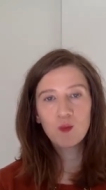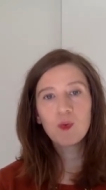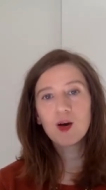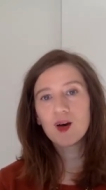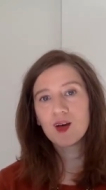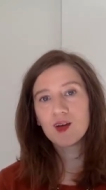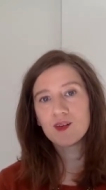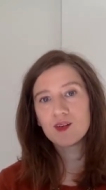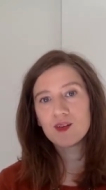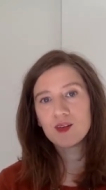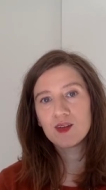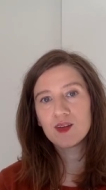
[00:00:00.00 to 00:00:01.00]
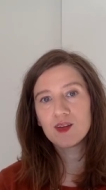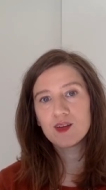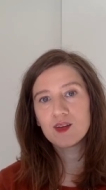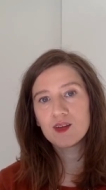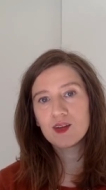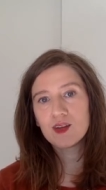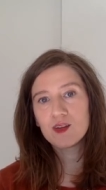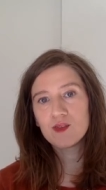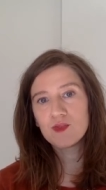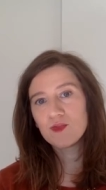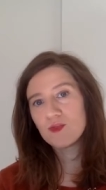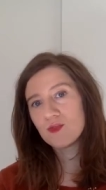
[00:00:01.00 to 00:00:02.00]
But if
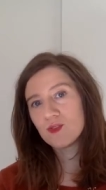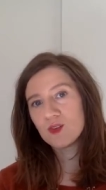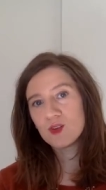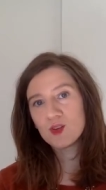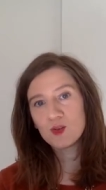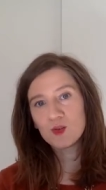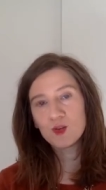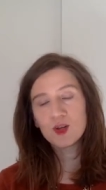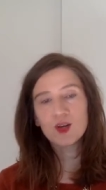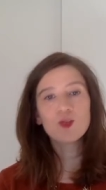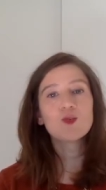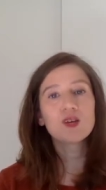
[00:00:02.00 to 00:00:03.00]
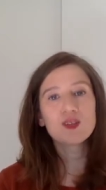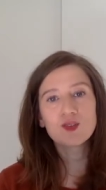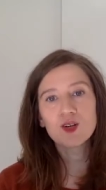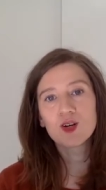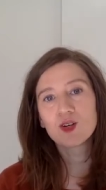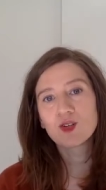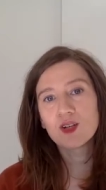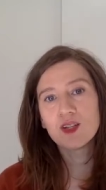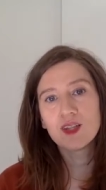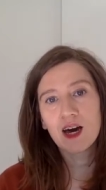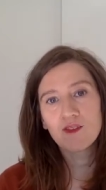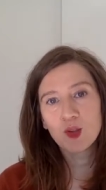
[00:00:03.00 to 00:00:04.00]
you look at the research, a
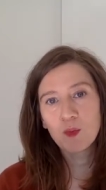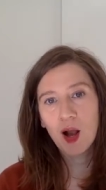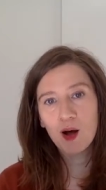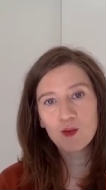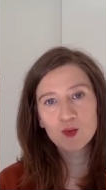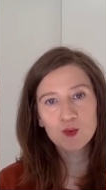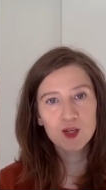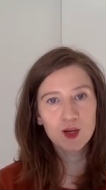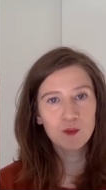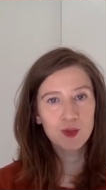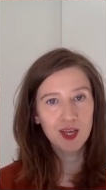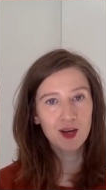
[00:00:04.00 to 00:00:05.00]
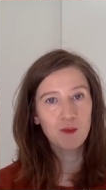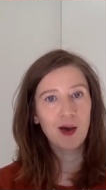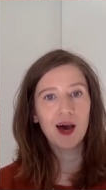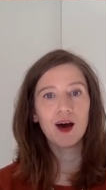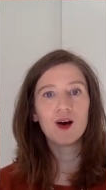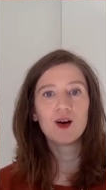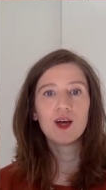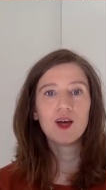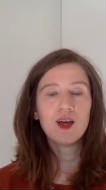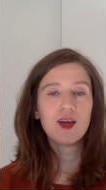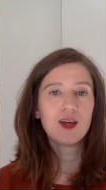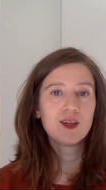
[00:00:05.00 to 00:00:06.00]
lot of the problems we complain about
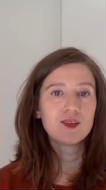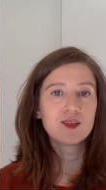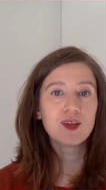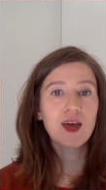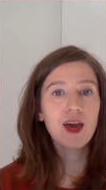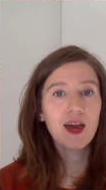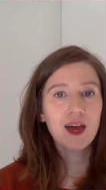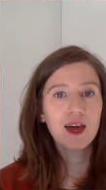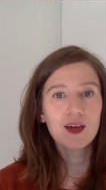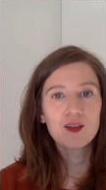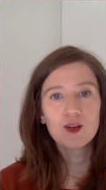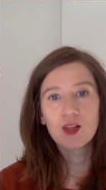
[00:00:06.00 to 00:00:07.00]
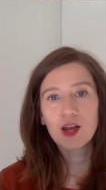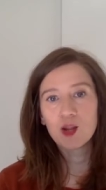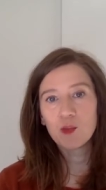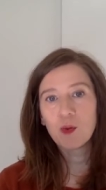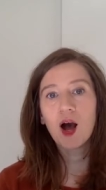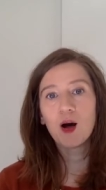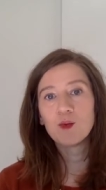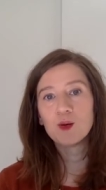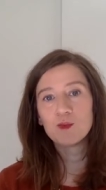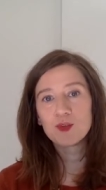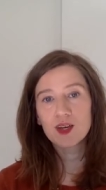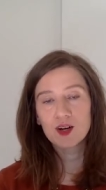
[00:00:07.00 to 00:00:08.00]
today, a lot of the
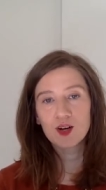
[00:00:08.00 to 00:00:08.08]
problems that